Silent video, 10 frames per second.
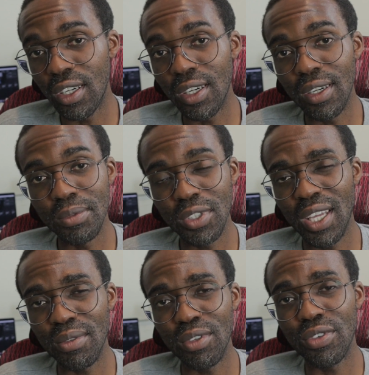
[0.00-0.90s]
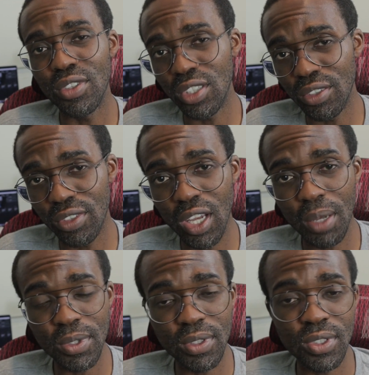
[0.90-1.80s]
So they have different delivery
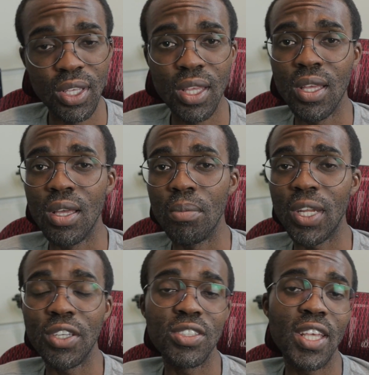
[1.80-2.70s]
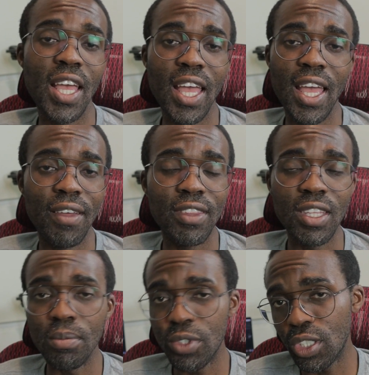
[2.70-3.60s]
options. But I just had
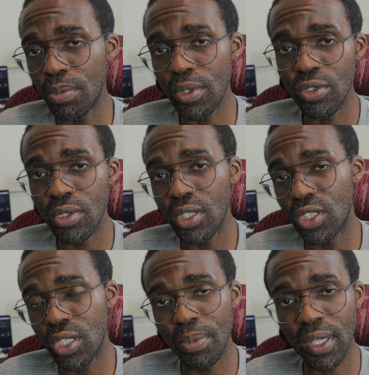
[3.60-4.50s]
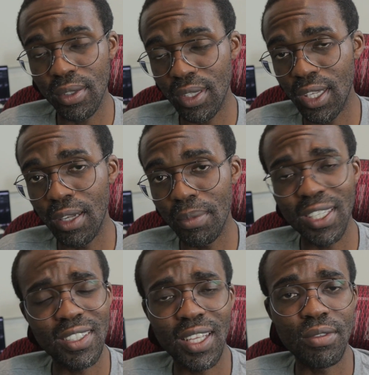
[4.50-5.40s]
them ship it.
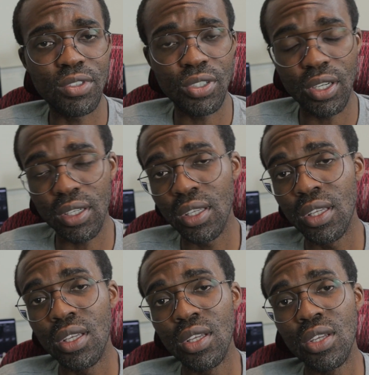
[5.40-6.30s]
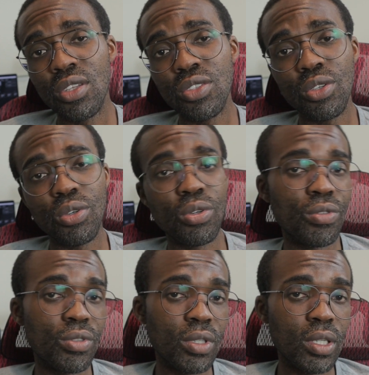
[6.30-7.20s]
I didn't have a truck. So
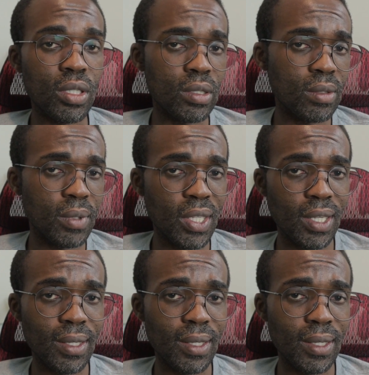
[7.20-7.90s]
overall,